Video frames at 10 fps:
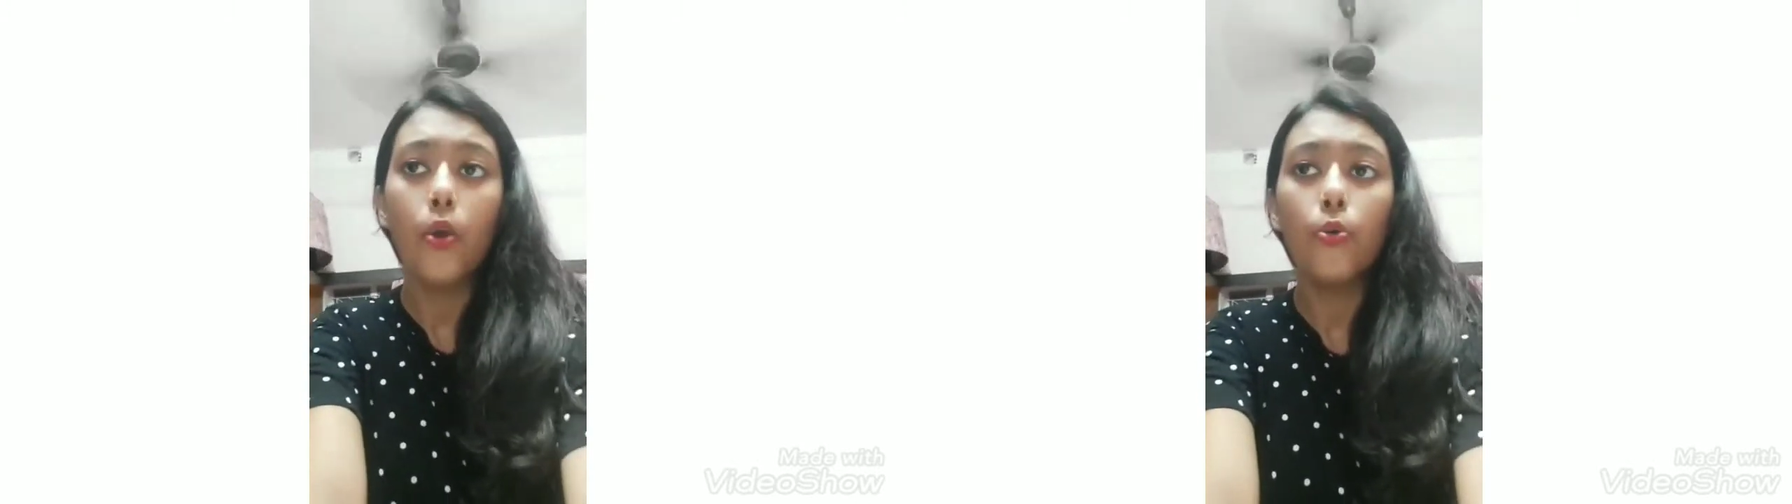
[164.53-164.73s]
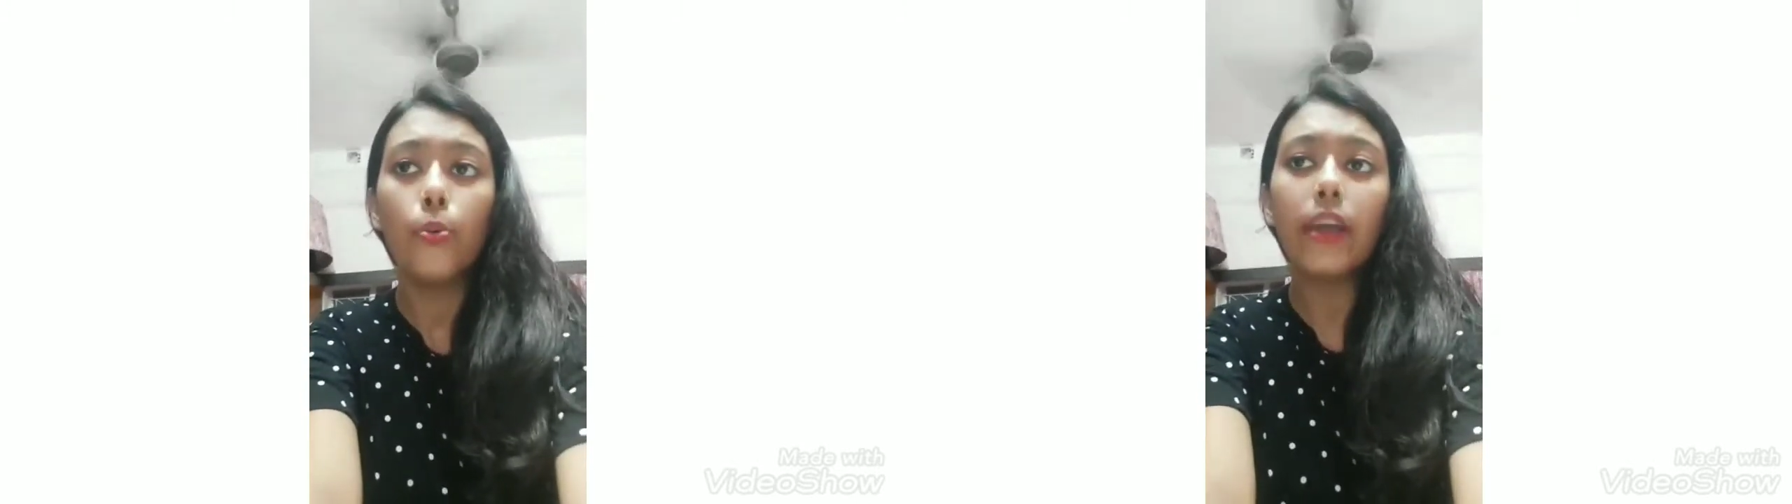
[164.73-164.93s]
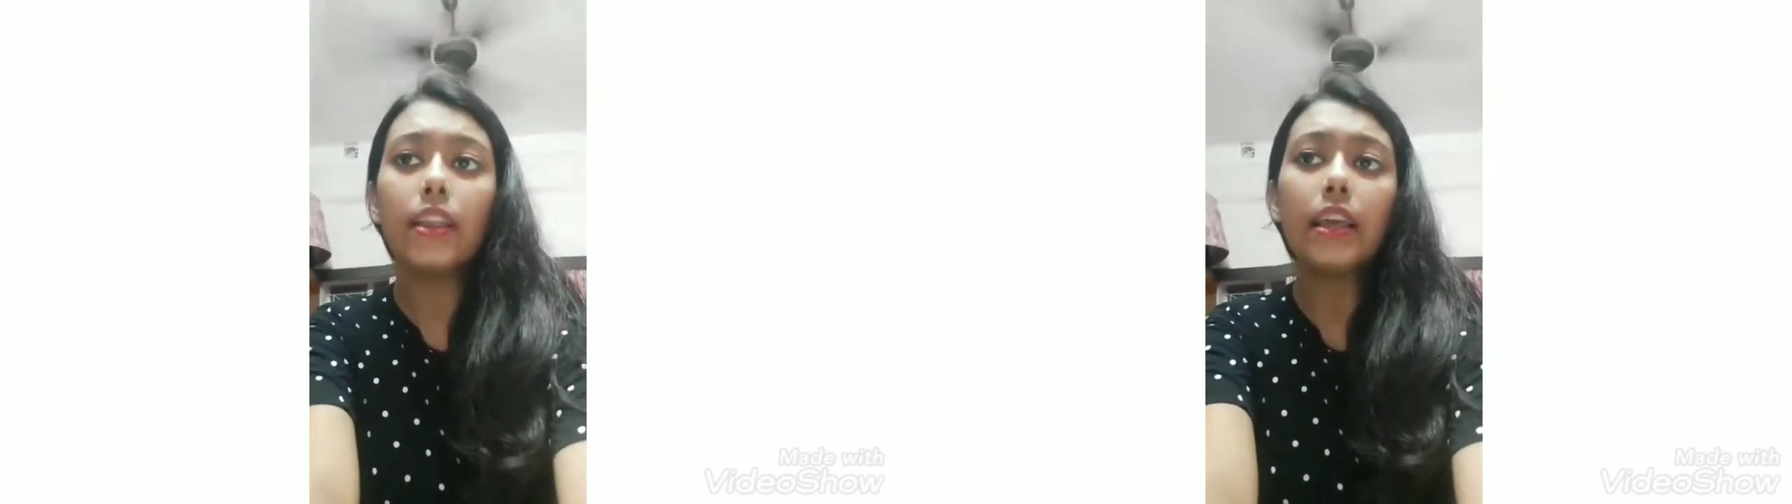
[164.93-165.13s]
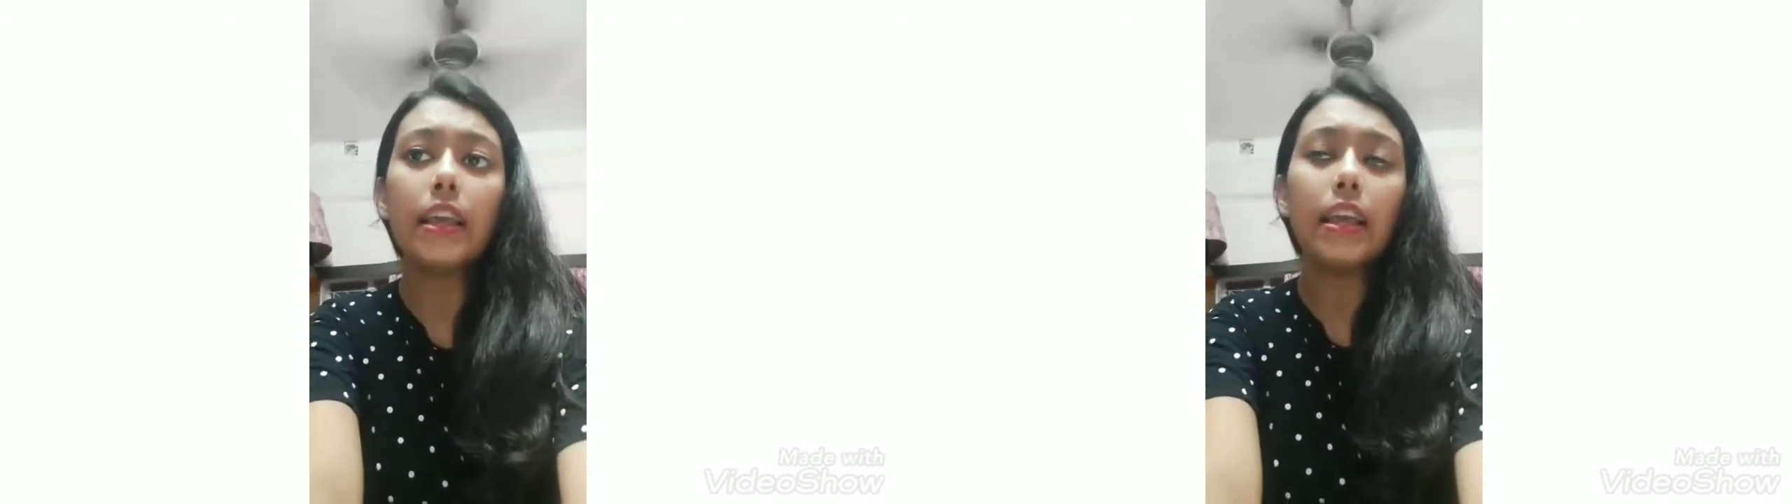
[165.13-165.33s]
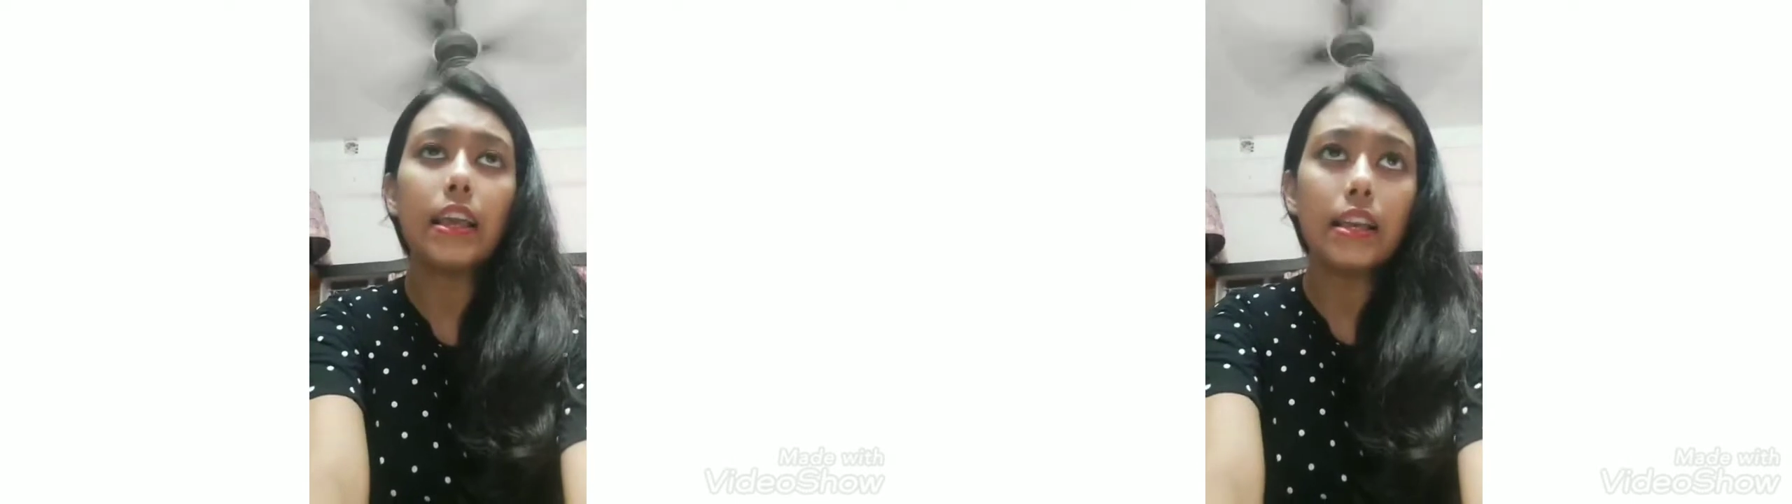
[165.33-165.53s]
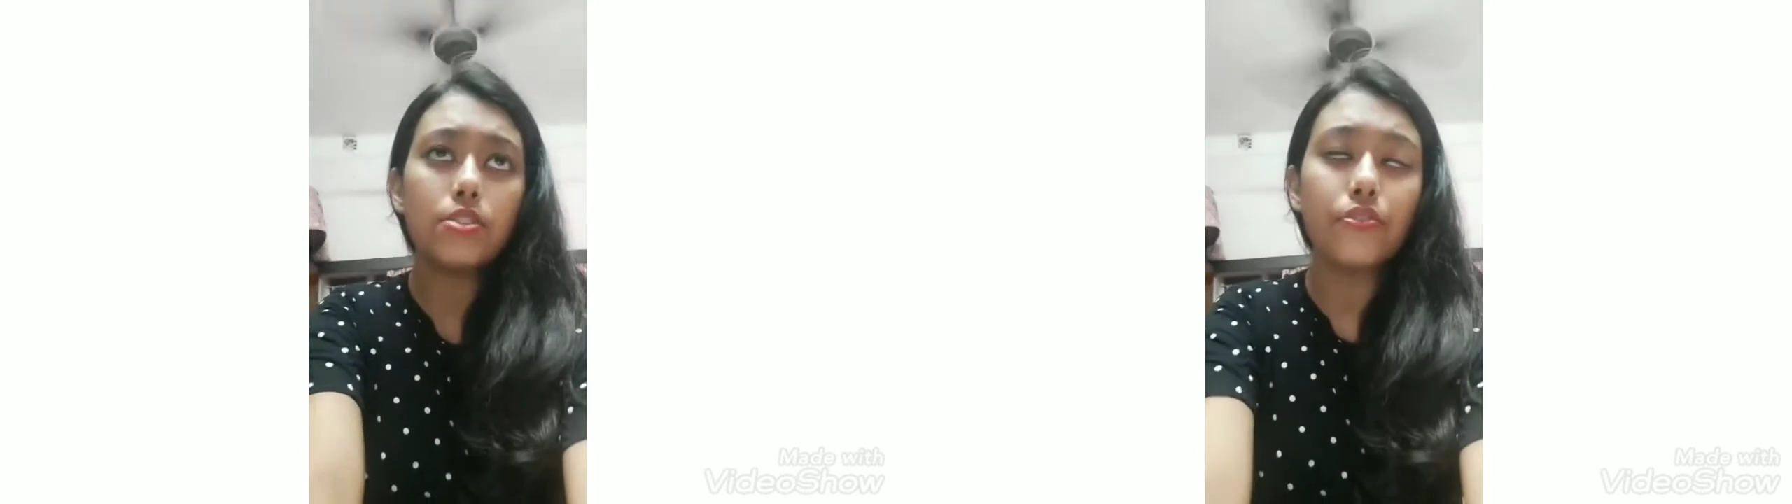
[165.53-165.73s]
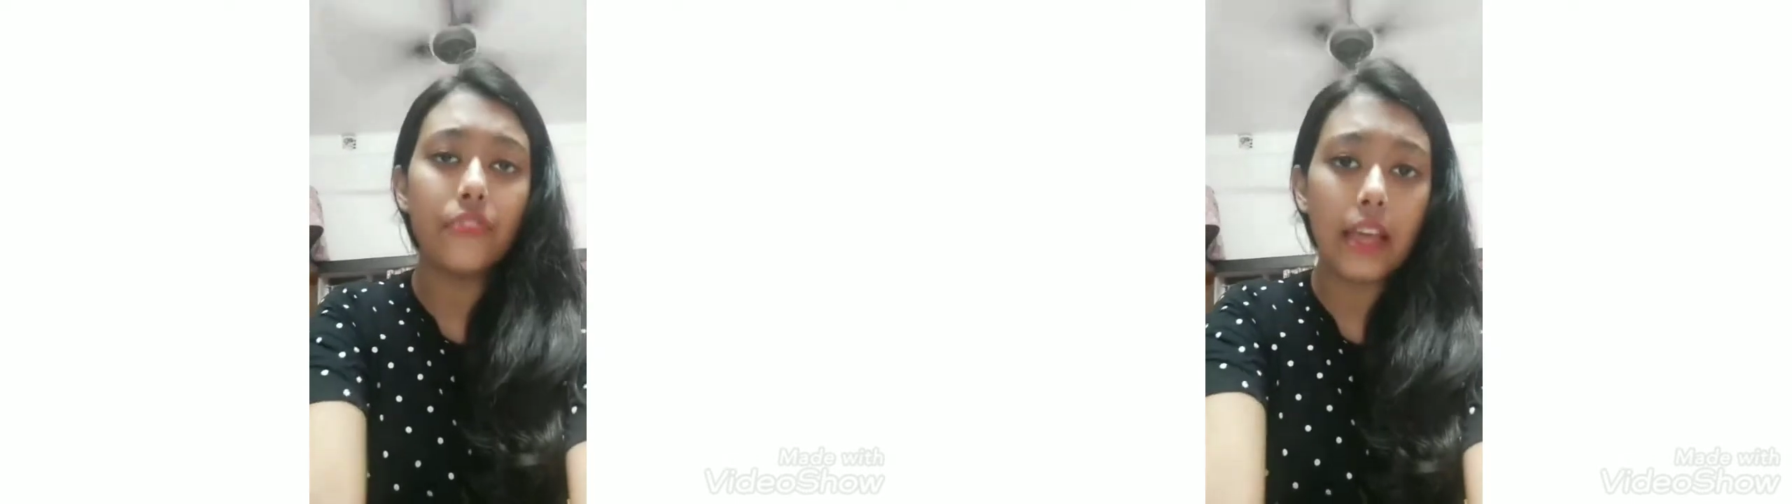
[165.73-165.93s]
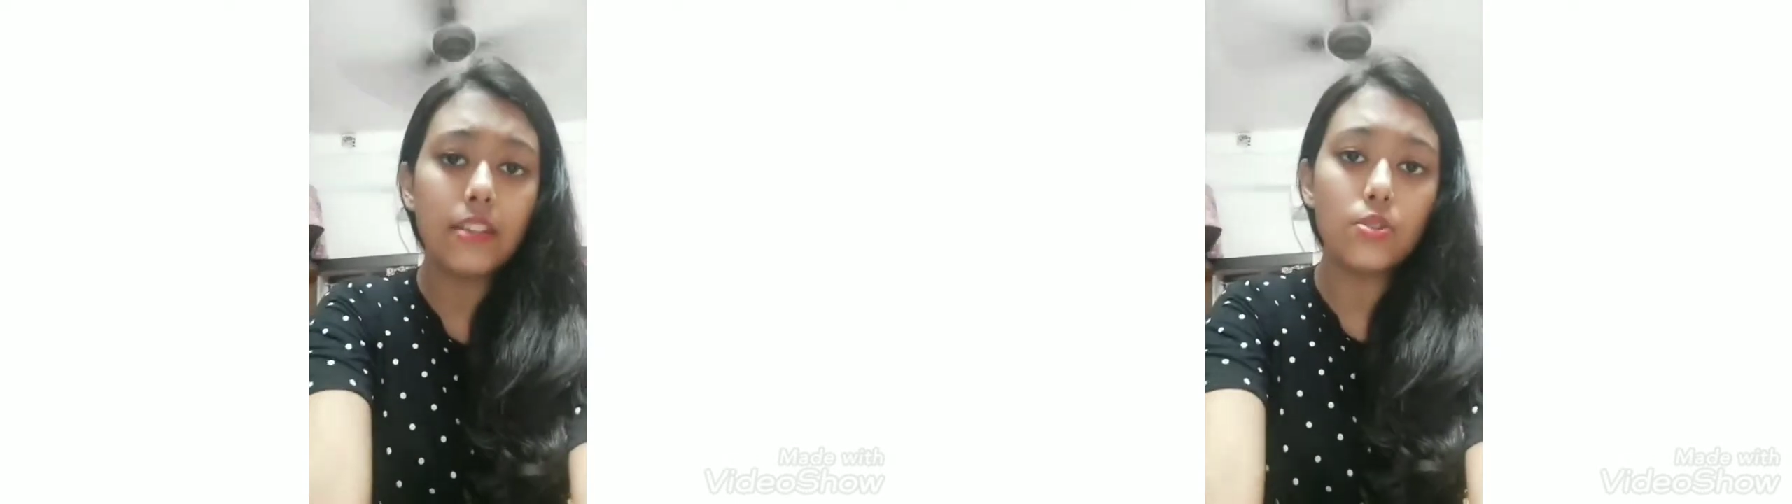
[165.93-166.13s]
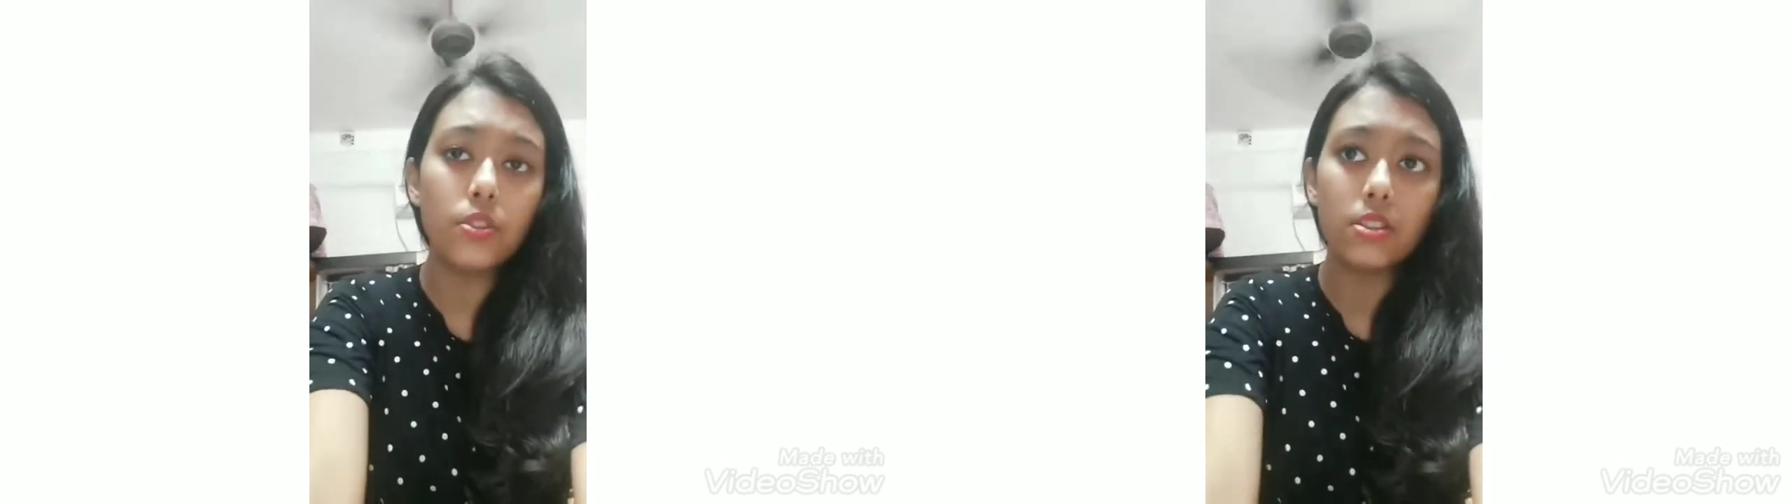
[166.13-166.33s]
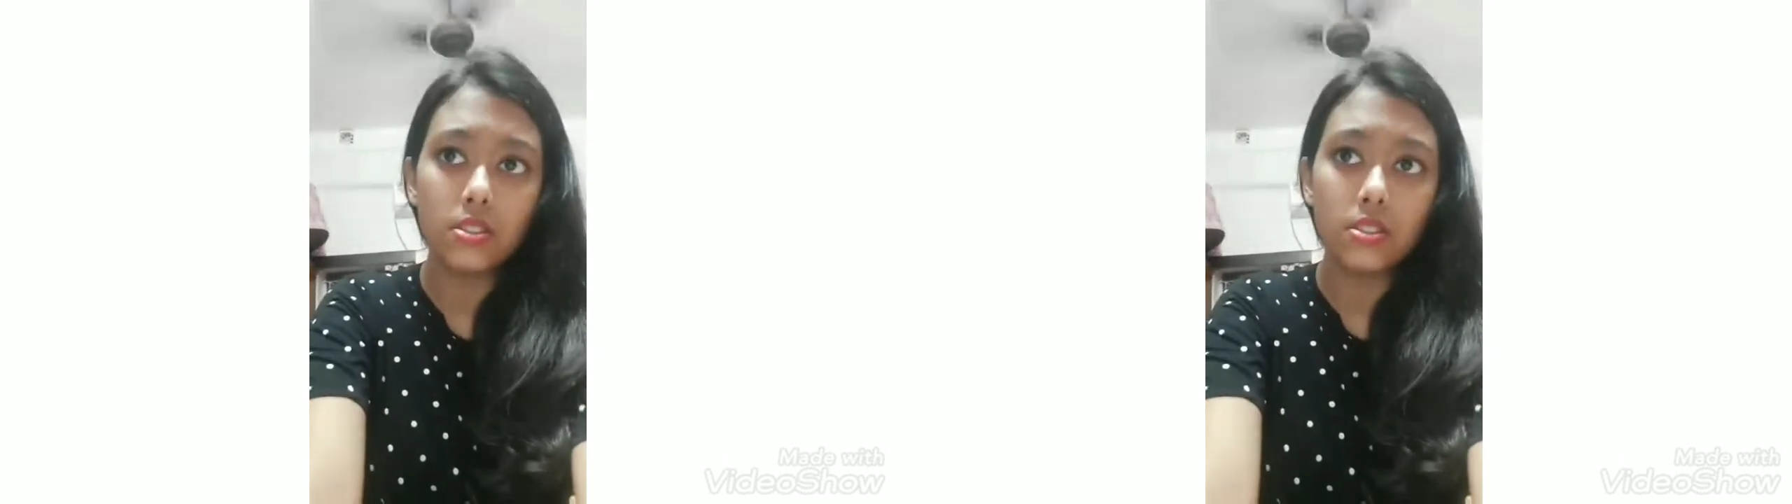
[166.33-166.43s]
When it fell to the